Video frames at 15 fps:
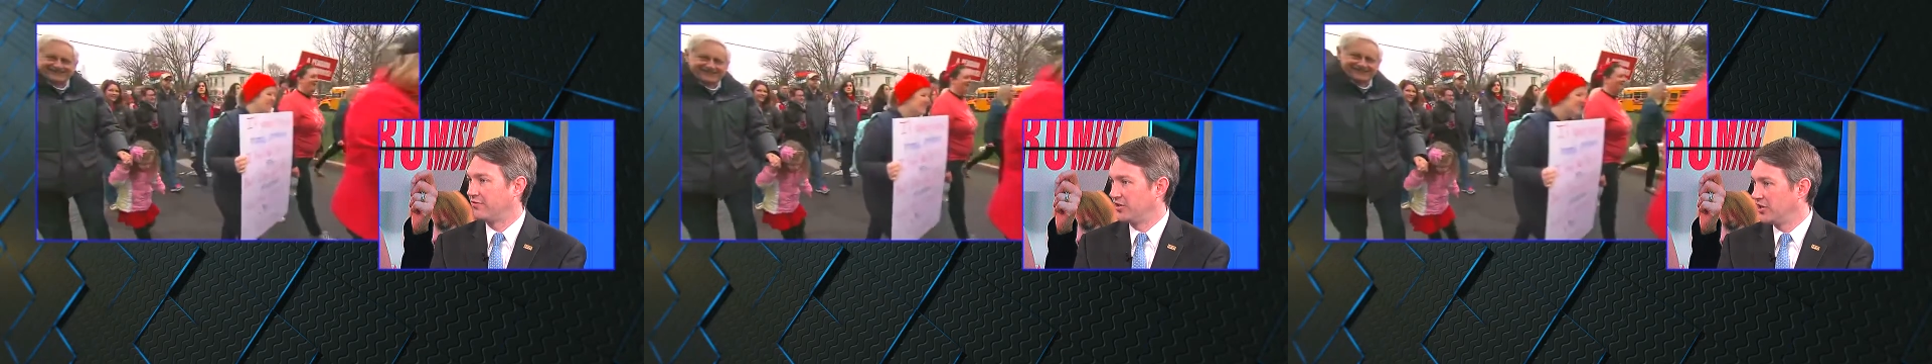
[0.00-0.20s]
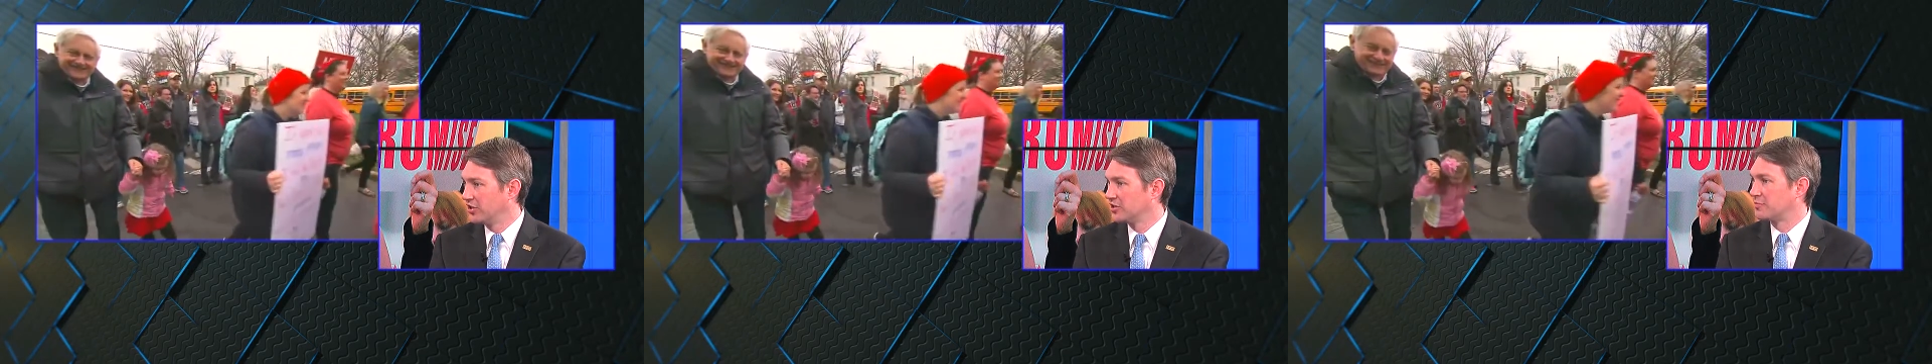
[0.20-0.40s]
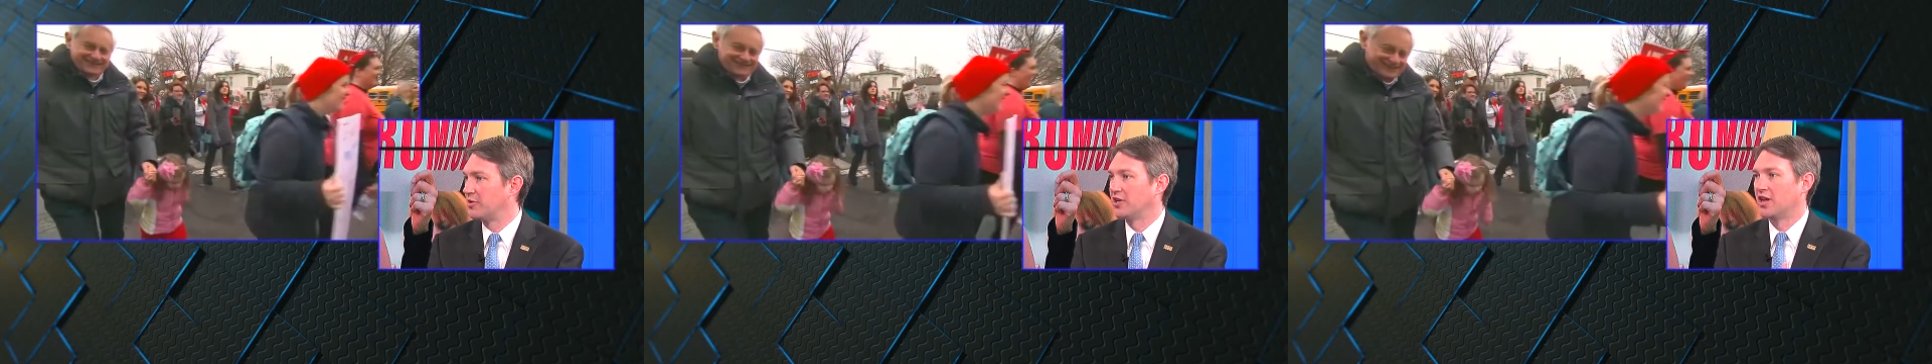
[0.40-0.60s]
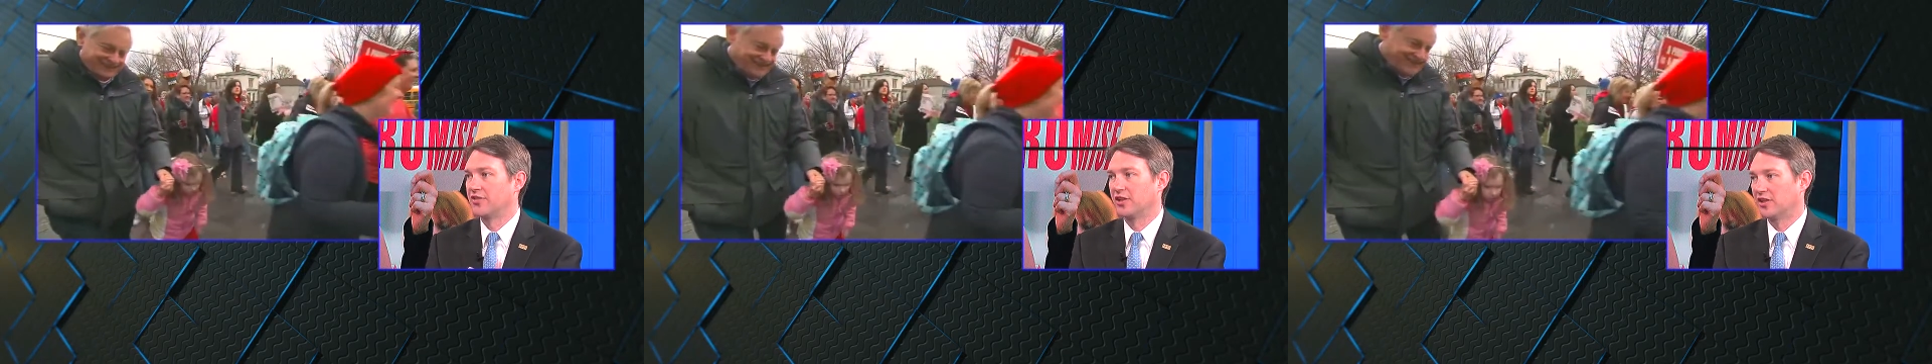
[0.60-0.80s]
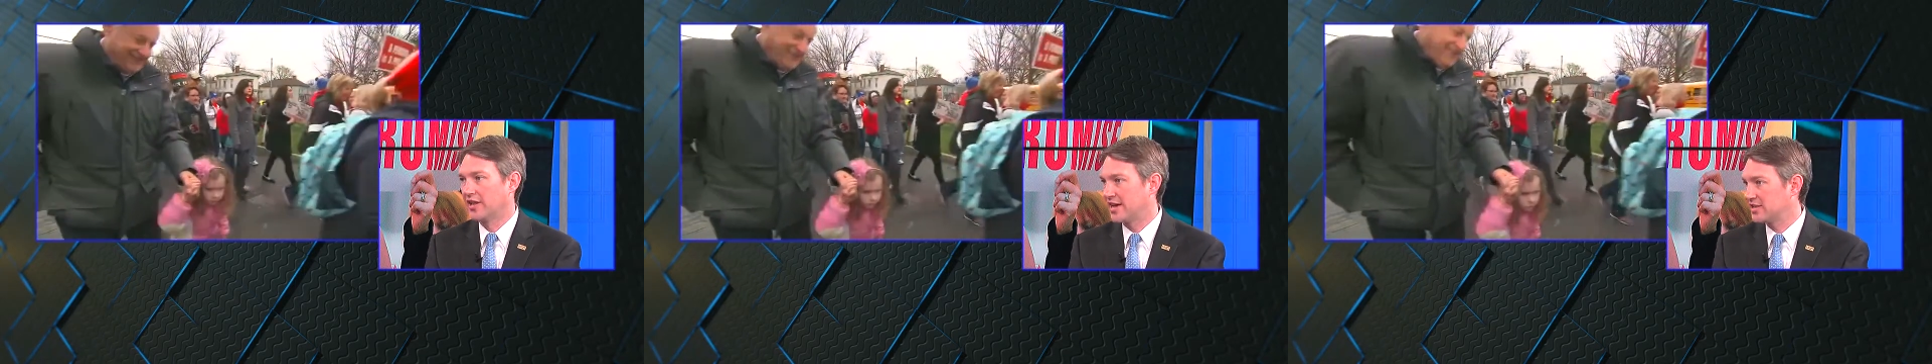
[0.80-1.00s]
years, but
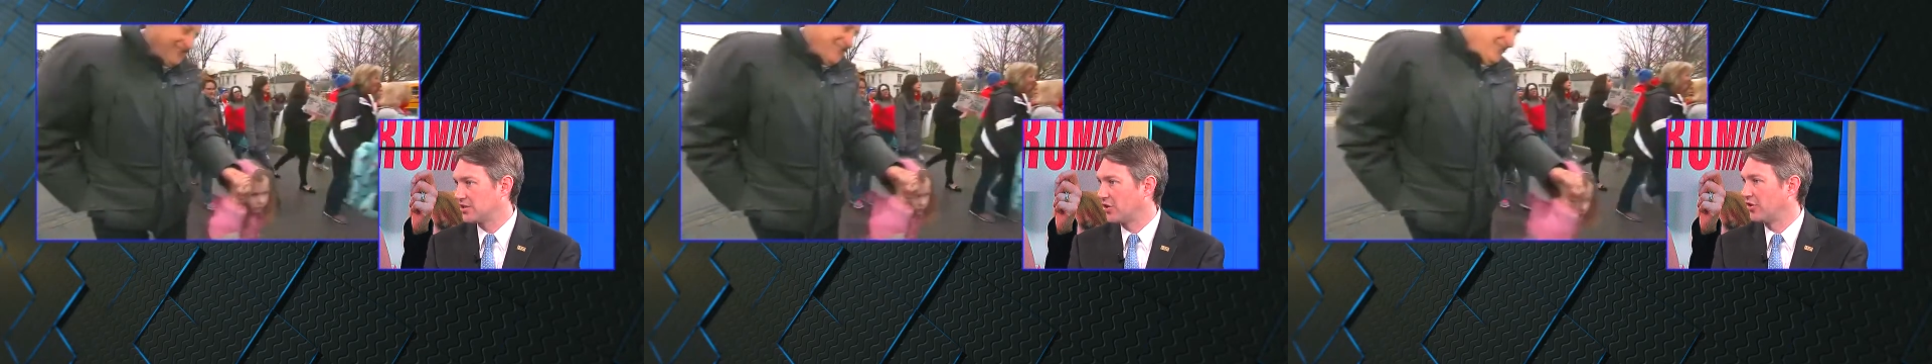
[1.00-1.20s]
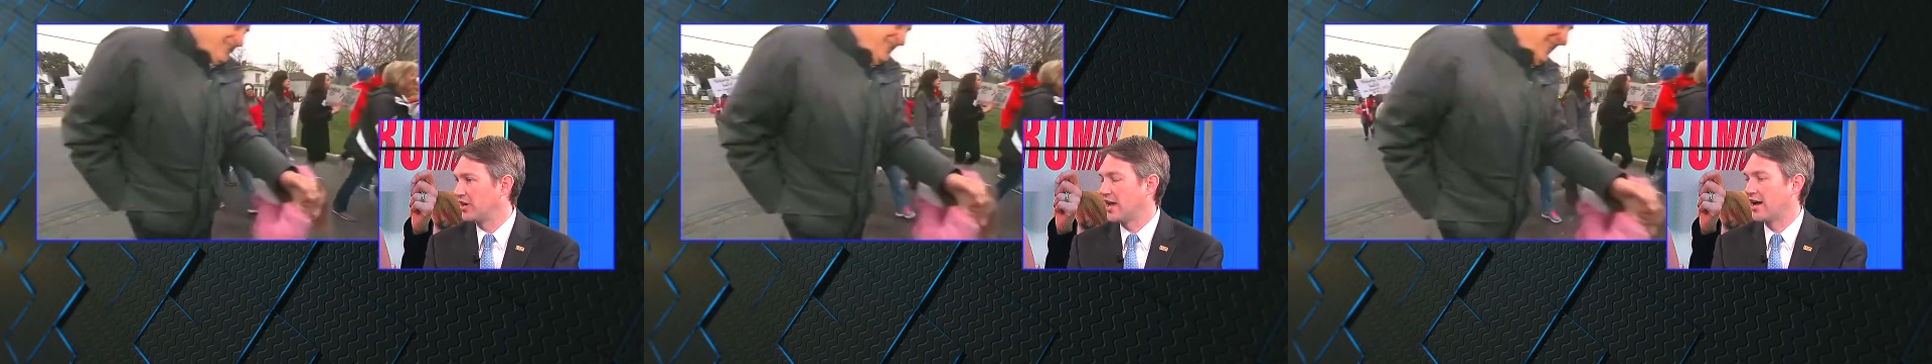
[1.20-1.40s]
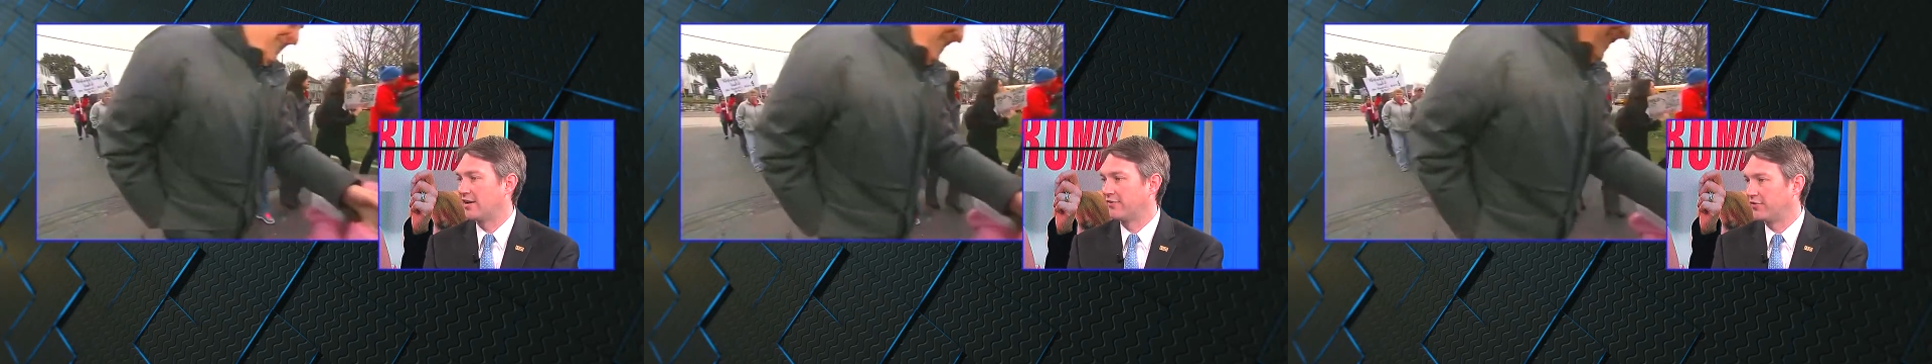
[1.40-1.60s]
nonetheless already had